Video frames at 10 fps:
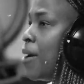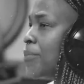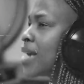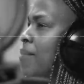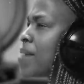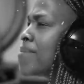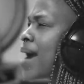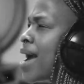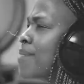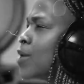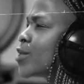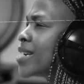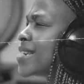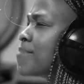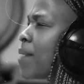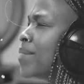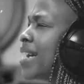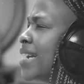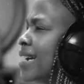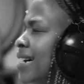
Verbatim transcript: But yeah, maybe I am O T T bubbly.